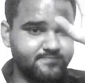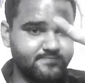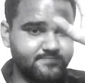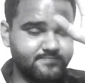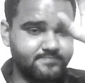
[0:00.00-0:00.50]

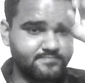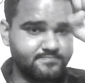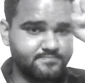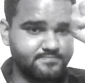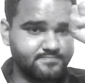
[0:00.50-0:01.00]

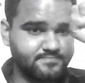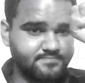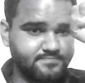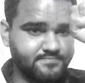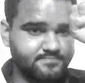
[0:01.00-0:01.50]

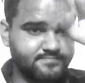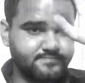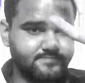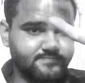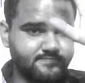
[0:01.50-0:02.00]

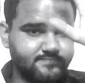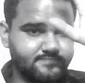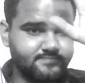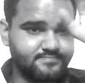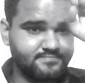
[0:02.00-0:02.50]

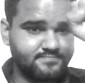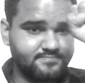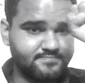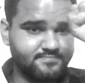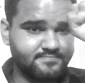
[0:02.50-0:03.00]

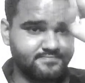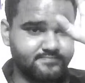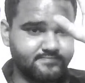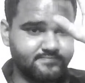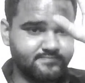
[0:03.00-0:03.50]

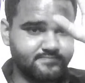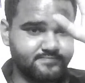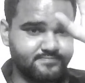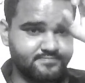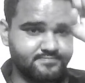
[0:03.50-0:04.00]

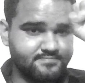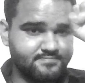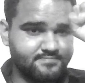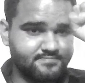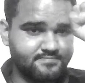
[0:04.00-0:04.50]

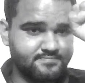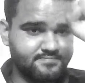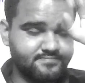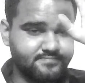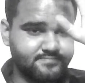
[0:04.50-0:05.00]

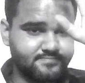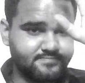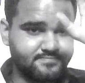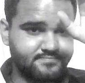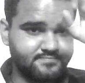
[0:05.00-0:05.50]

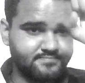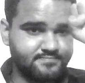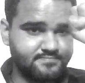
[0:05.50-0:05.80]
Nobody speaks.